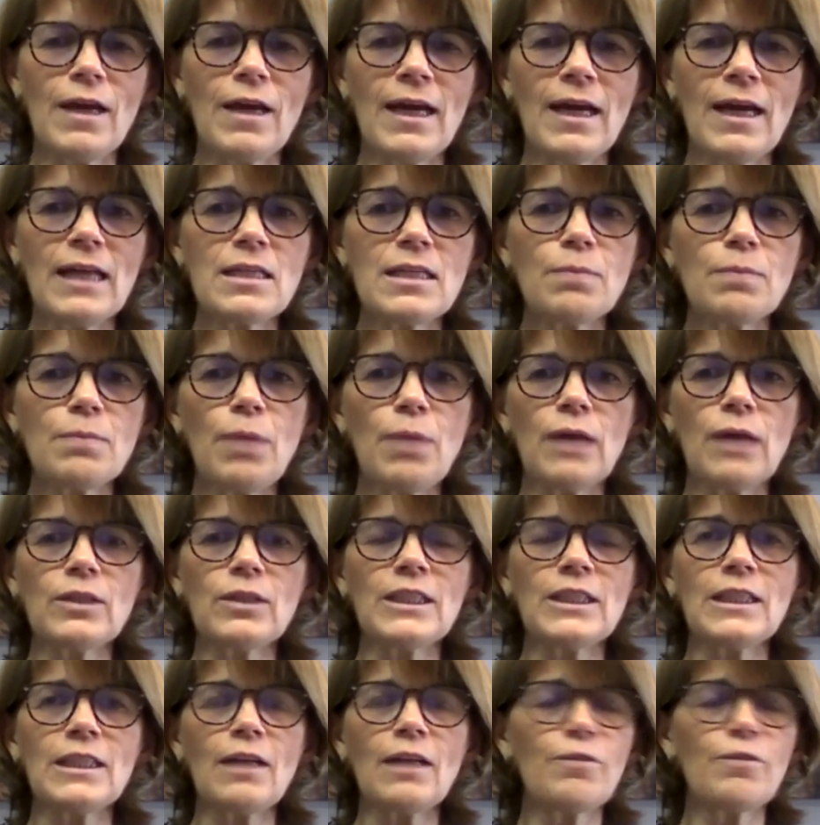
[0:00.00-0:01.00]
It's about
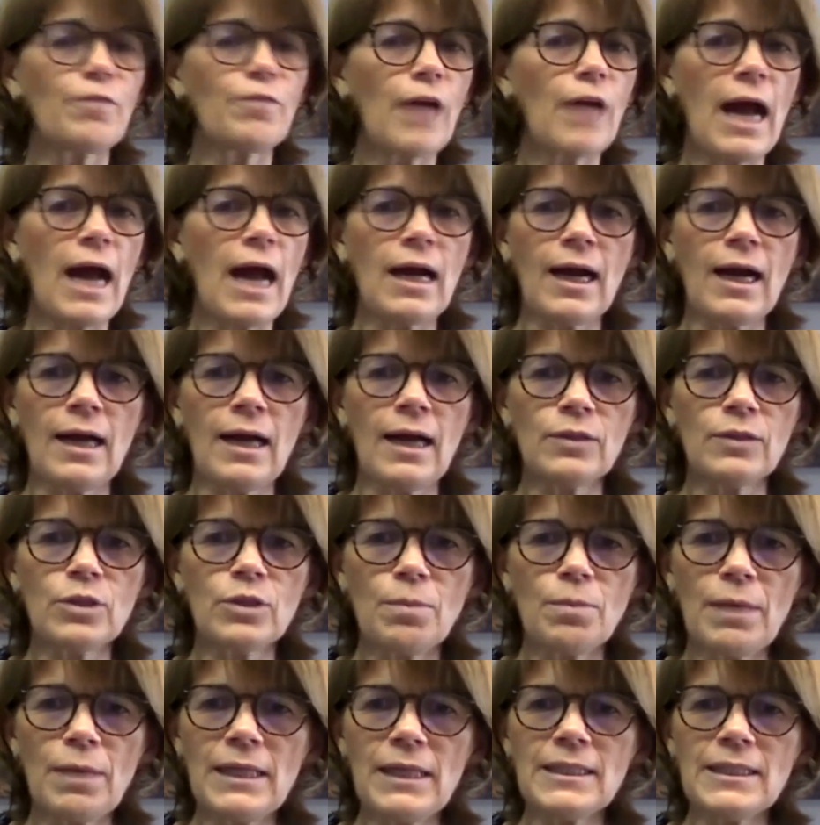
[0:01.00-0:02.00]

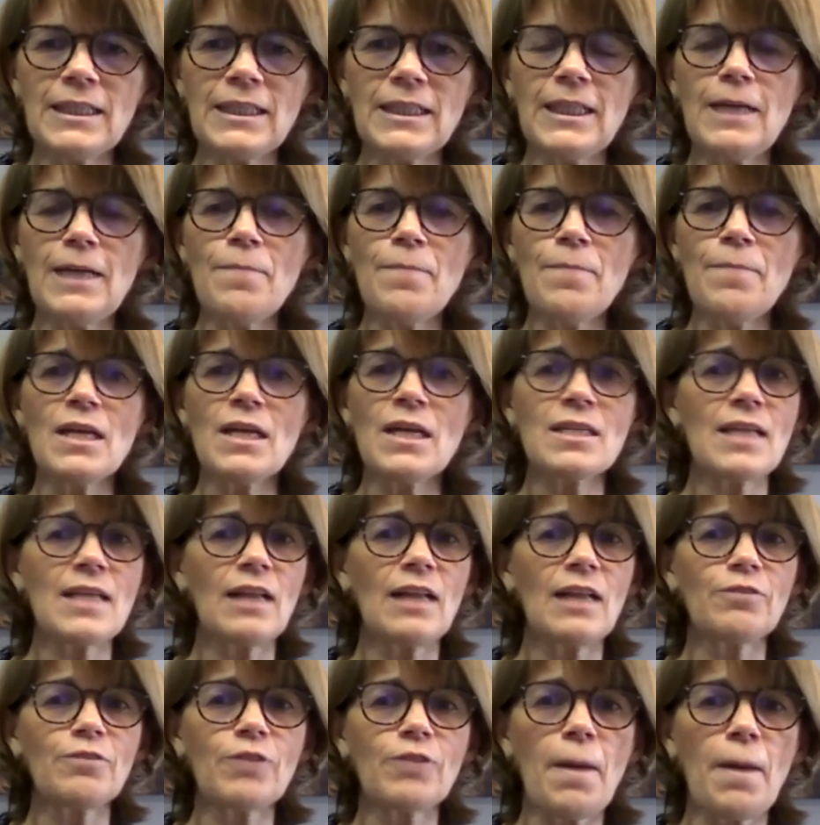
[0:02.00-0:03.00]
self-accountability,
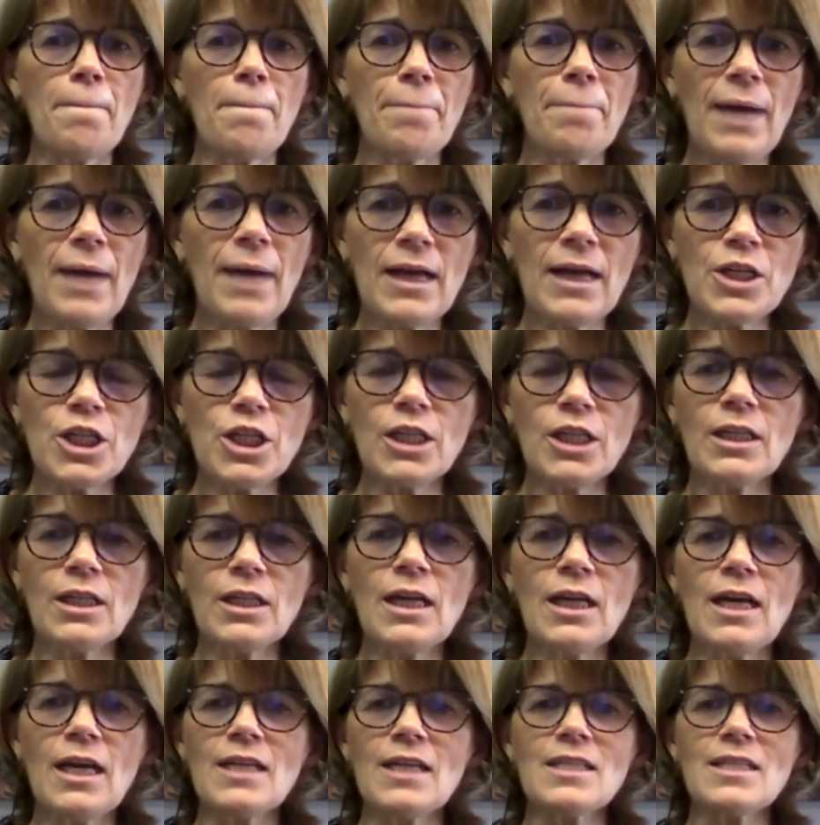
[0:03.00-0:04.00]
self-compassion,
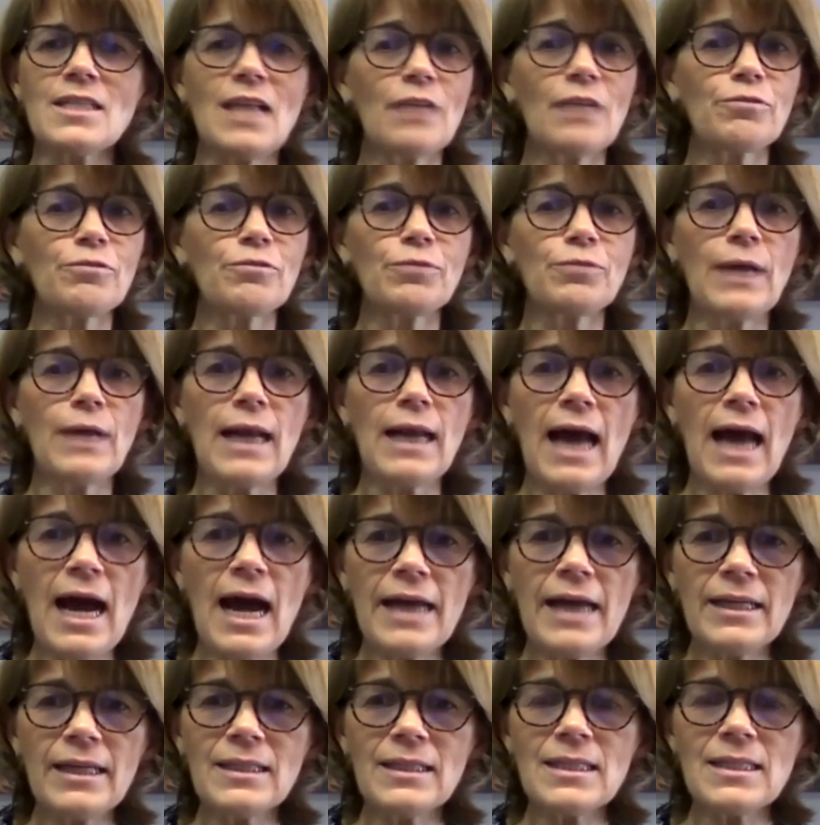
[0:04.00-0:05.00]

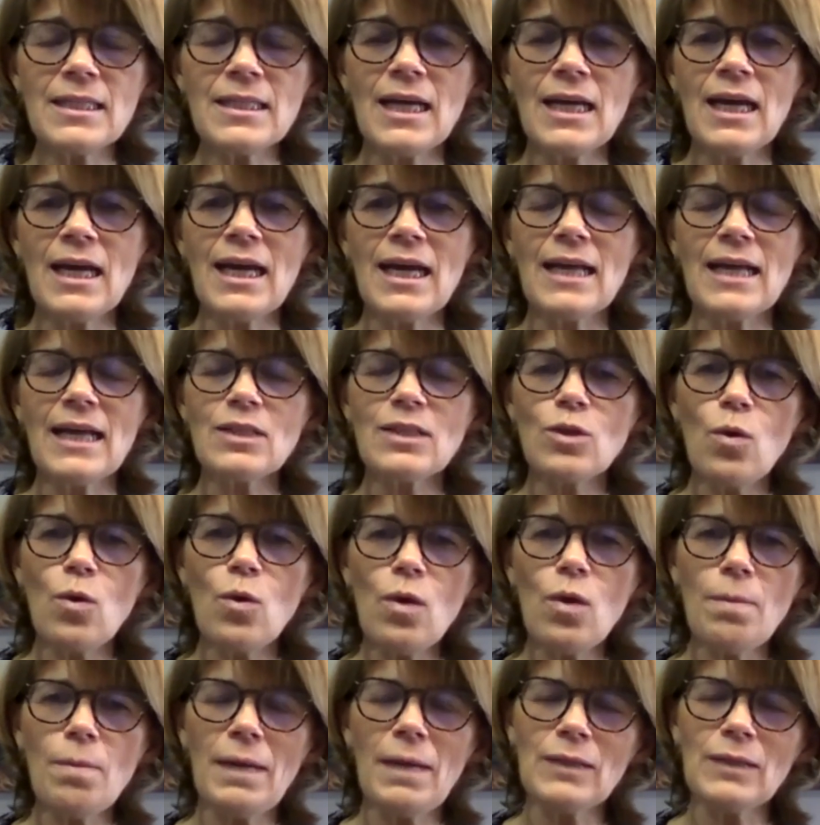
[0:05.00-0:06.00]
self-reliance. It's
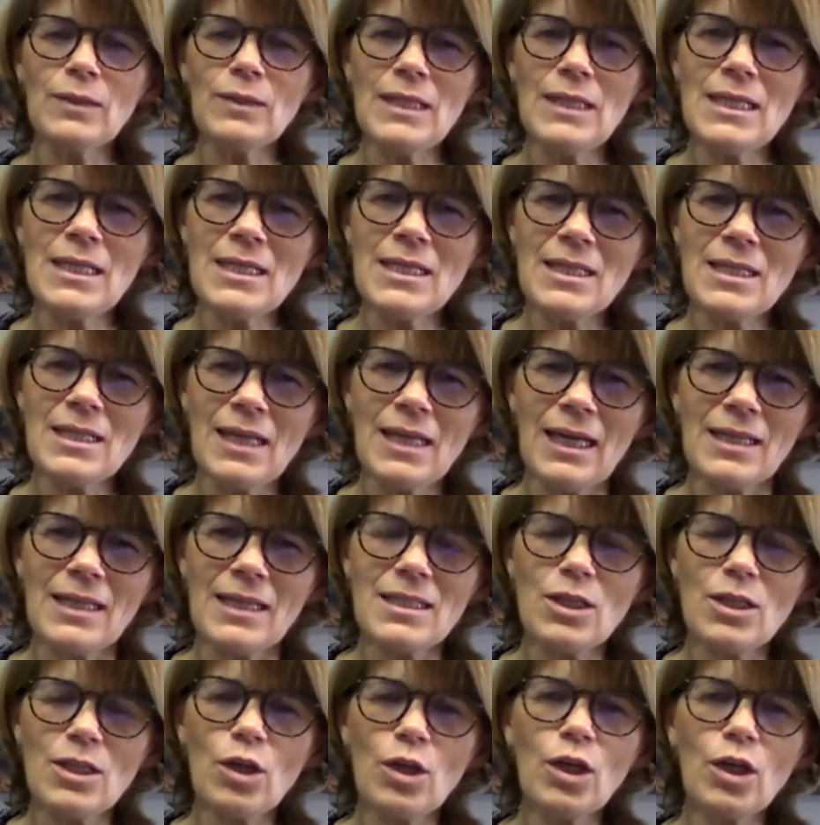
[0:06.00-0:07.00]
all about these things.
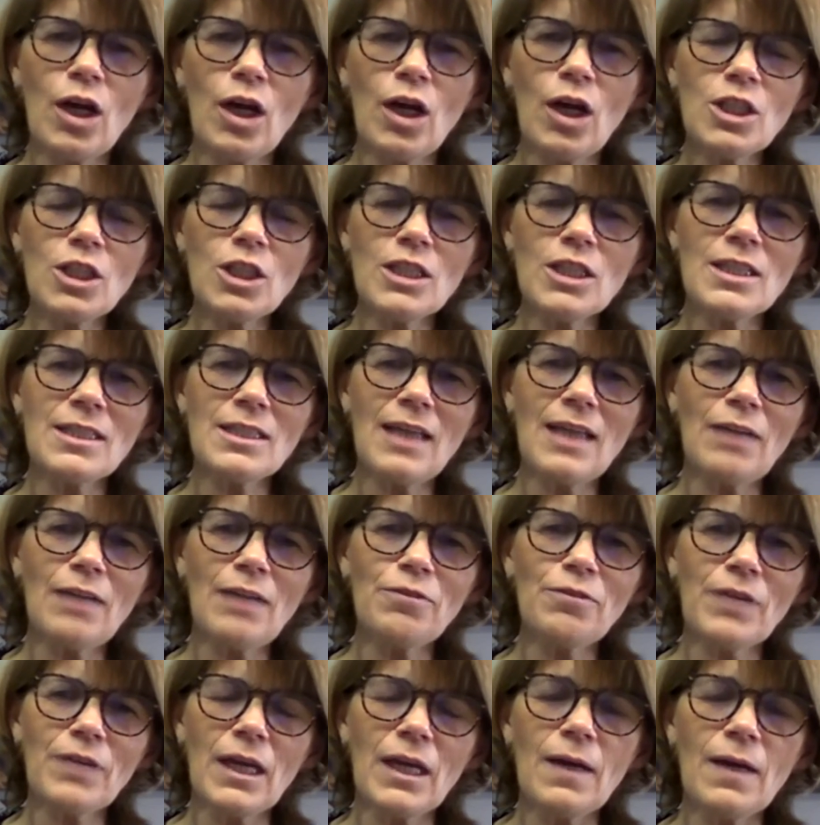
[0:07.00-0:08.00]
So conscious
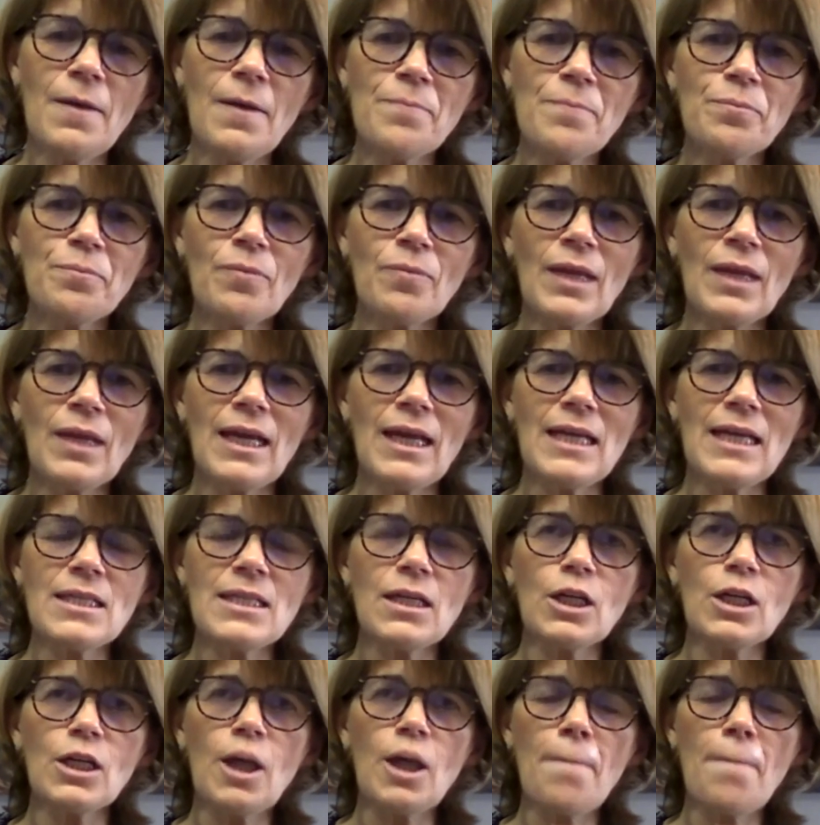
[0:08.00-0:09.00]
self-care is
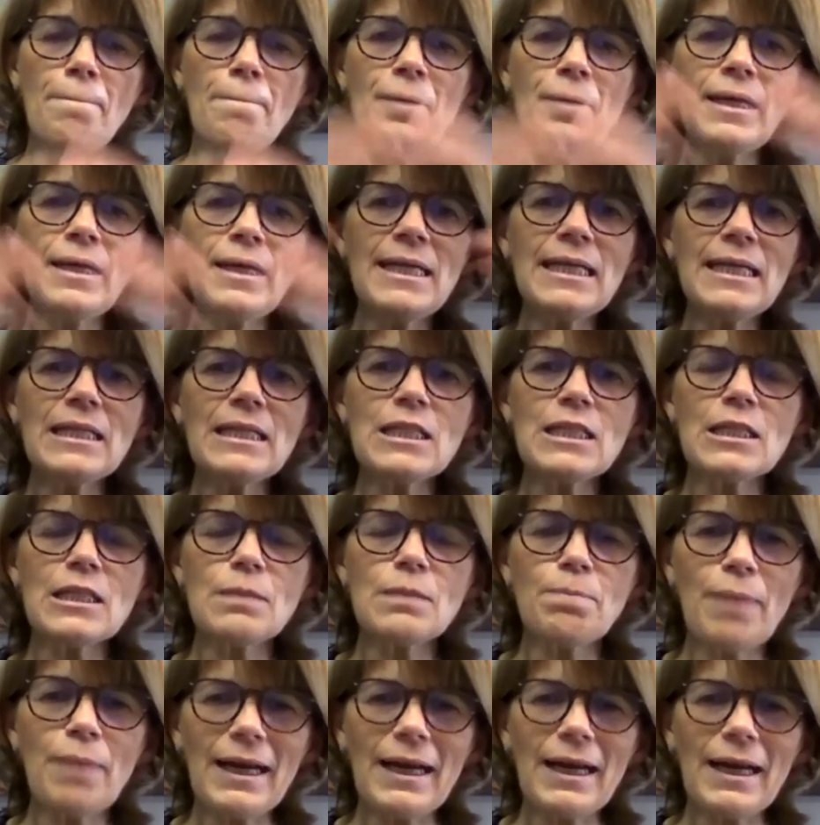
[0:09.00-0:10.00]
a complete
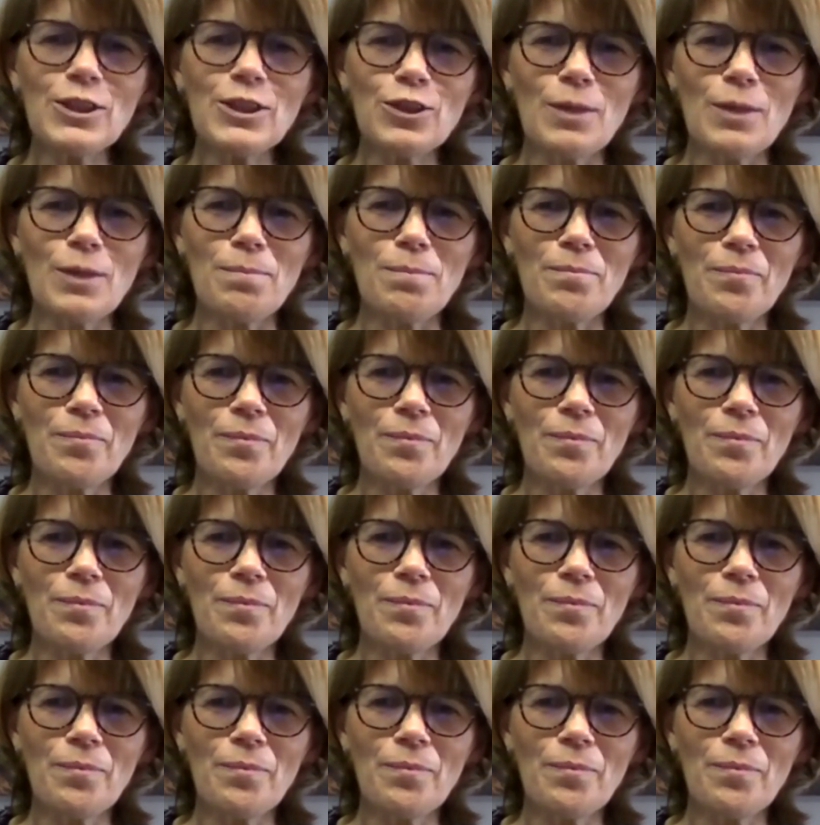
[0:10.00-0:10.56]
spectrum